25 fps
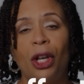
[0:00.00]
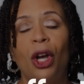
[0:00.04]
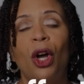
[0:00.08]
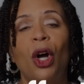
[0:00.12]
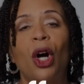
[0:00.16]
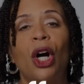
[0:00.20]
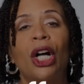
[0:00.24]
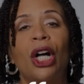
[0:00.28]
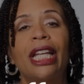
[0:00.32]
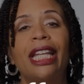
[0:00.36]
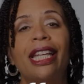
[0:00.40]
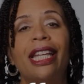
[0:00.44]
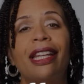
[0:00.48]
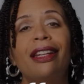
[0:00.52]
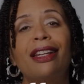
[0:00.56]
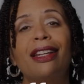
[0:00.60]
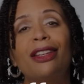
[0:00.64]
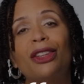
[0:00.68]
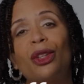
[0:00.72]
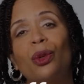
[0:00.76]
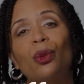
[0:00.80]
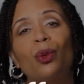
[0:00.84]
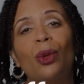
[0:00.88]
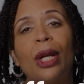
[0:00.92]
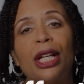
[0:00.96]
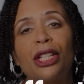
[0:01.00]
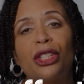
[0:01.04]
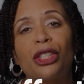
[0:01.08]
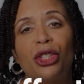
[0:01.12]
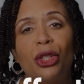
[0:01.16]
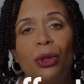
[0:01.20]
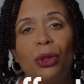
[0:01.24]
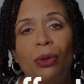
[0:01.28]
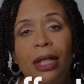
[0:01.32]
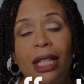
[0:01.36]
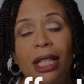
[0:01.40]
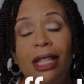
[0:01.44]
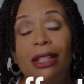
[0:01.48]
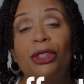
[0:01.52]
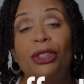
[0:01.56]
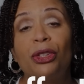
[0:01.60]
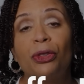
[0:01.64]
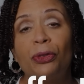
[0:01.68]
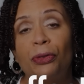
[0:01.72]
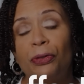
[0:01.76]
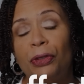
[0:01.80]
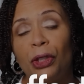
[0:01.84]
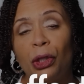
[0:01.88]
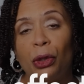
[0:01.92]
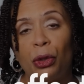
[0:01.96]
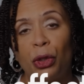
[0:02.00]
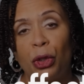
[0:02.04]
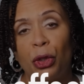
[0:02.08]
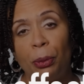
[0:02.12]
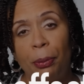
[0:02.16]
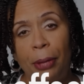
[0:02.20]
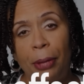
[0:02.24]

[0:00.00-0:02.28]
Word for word: on getting the rest you need to feel your